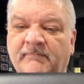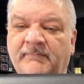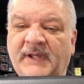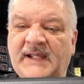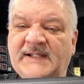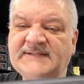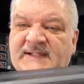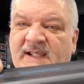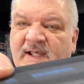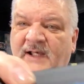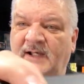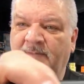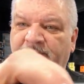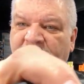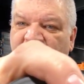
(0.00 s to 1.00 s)
bass
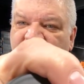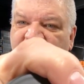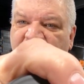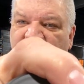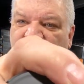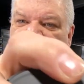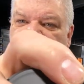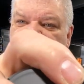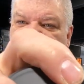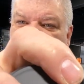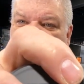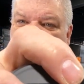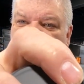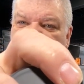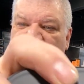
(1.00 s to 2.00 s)
up is
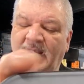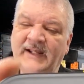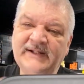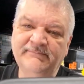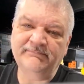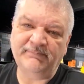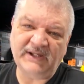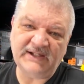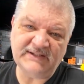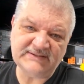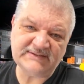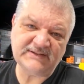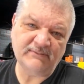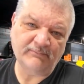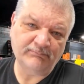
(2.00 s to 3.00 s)
basically a
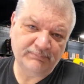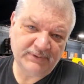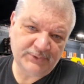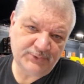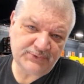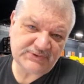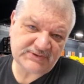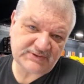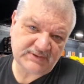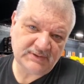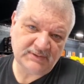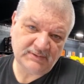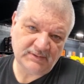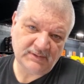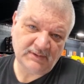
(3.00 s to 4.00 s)
bass boost
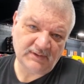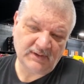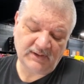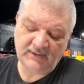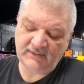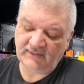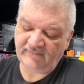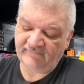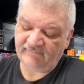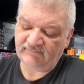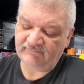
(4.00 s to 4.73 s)
in the